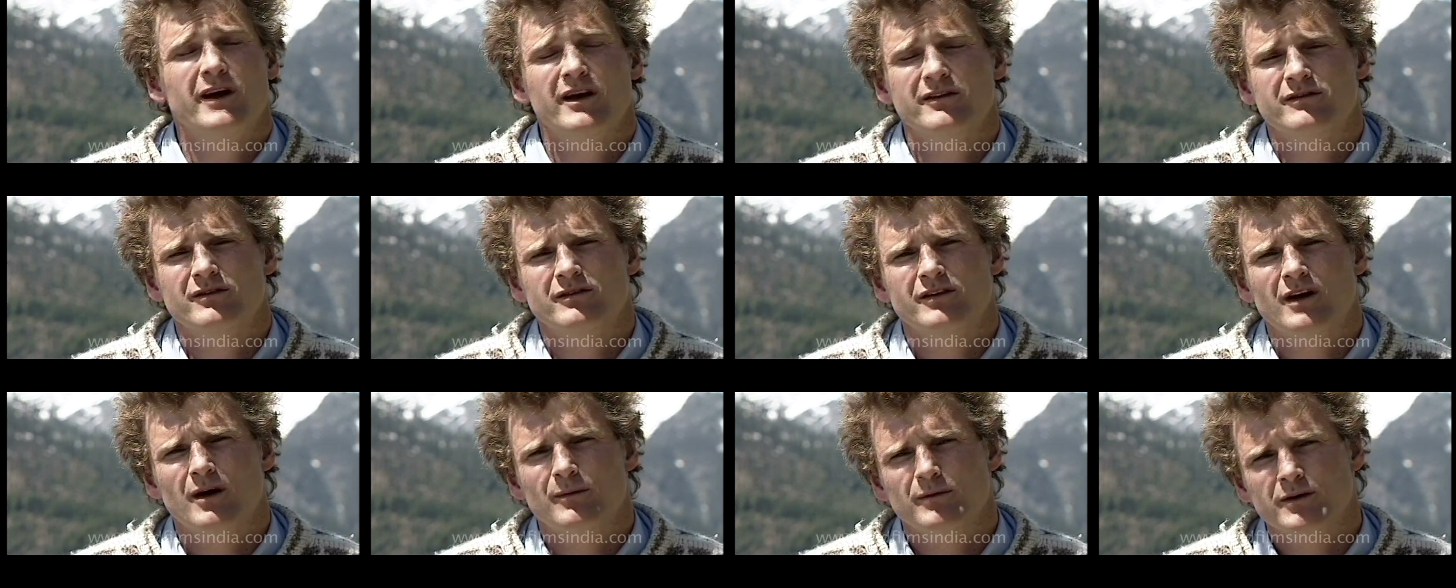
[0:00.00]
As
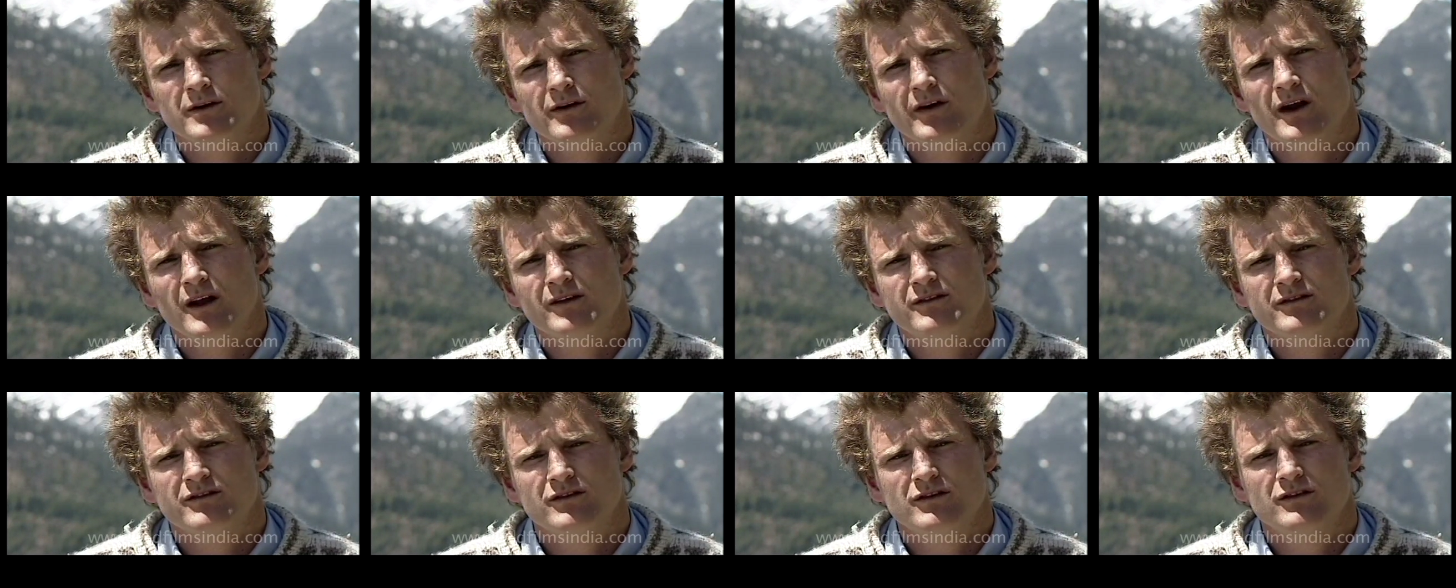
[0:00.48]
you double your
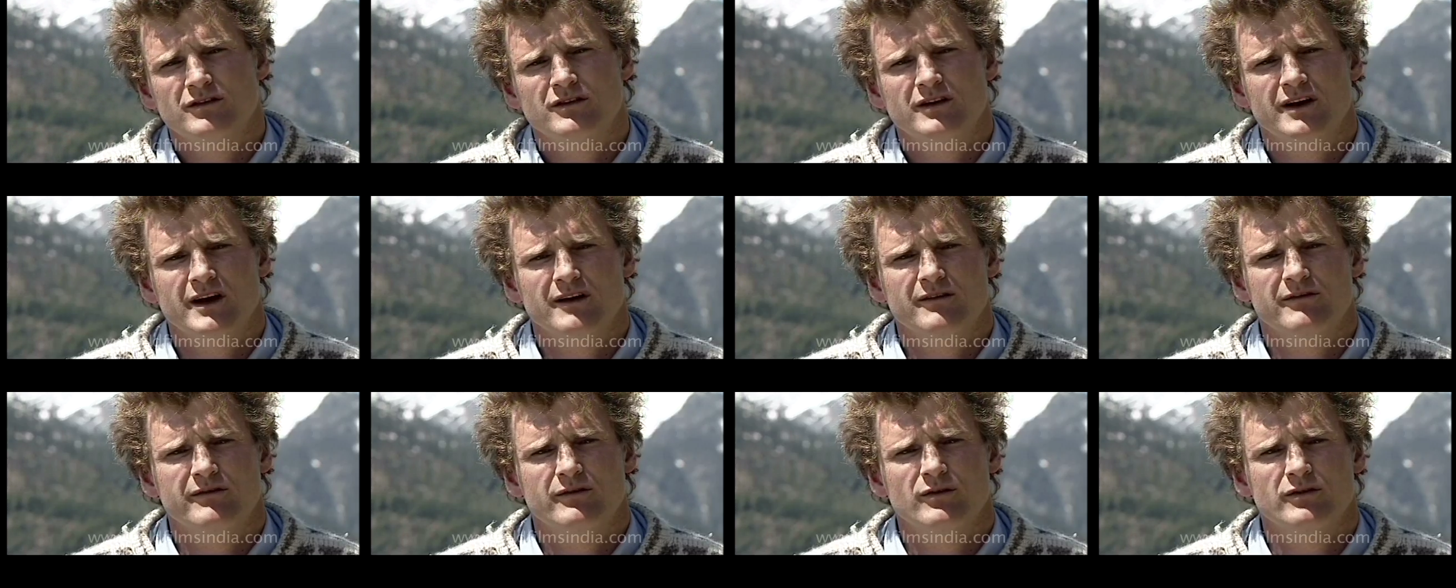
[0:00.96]
altitude you
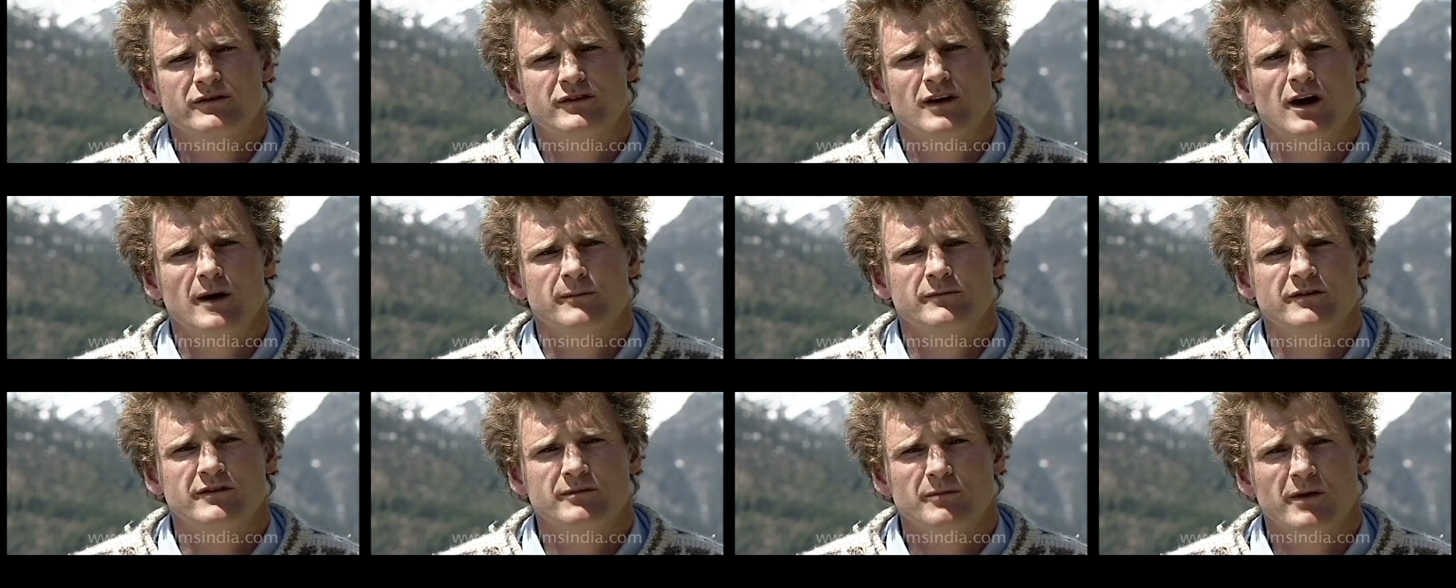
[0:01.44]
get four
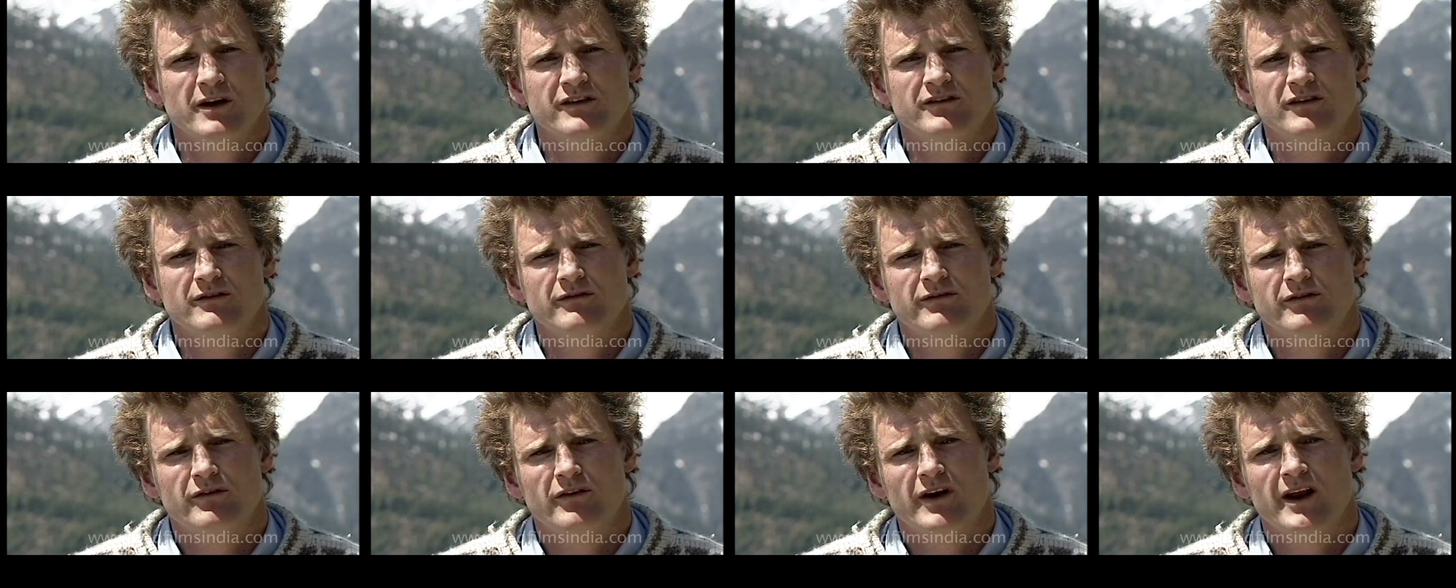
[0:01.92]
times as much
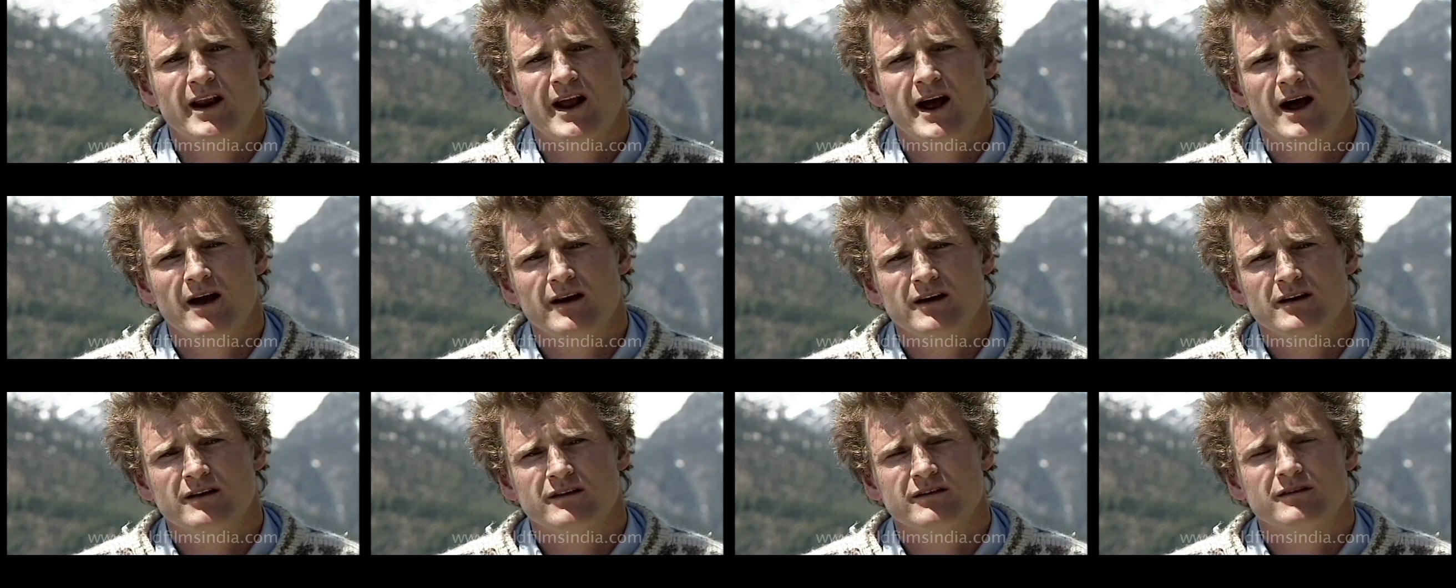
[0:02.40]
infrared
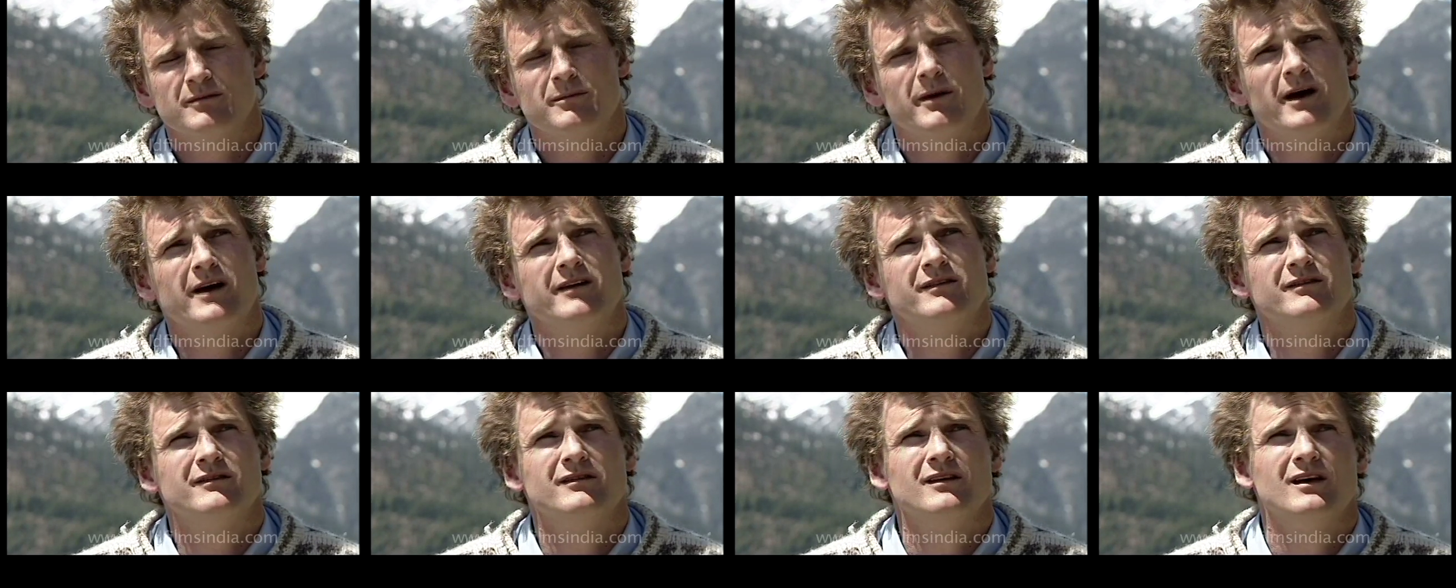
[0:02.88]
out into
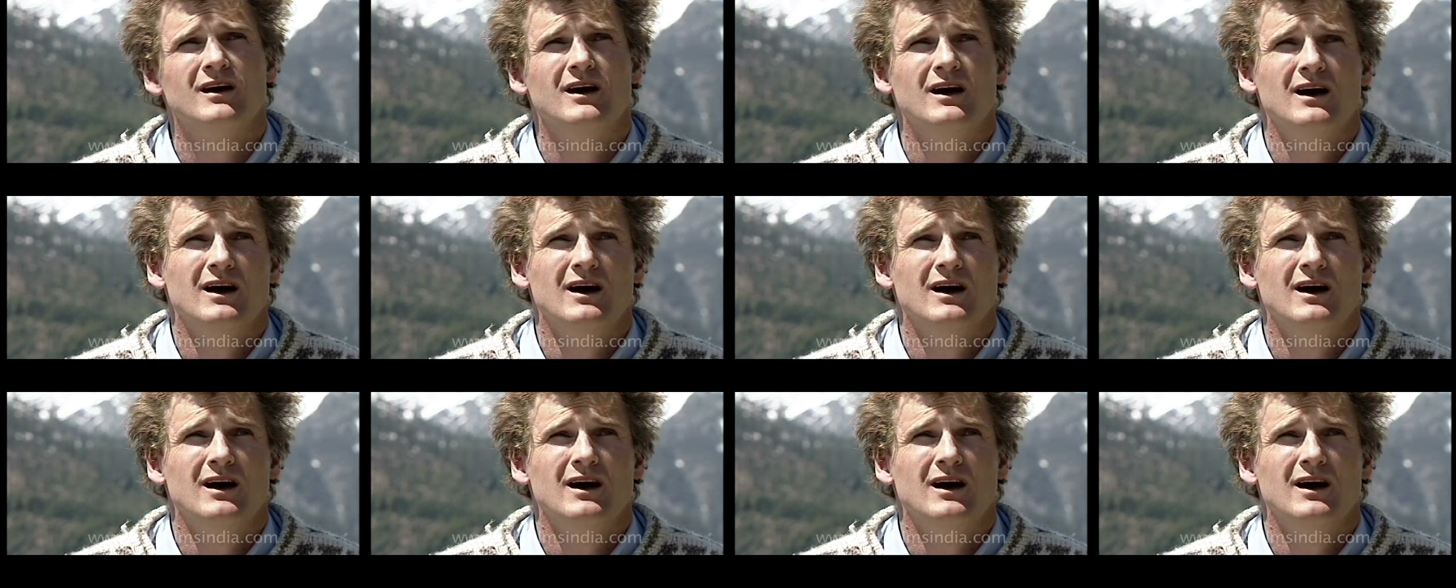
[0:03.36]
space.